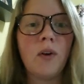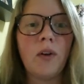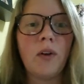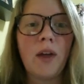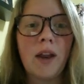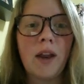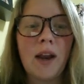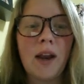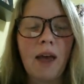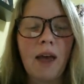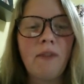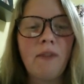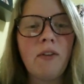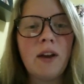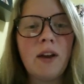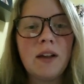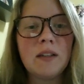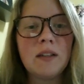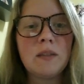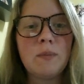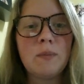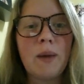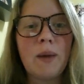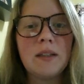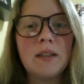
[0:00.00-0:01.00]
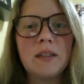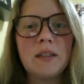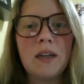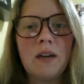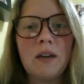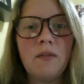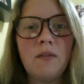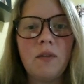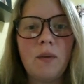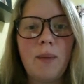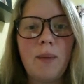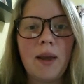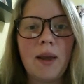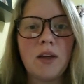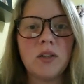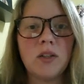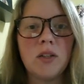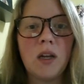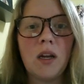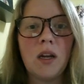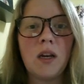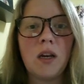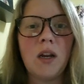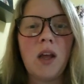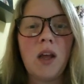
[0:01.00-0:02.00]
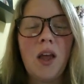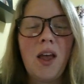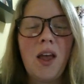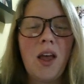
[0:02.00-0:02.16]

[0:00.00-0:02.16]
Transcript: and evidence-based information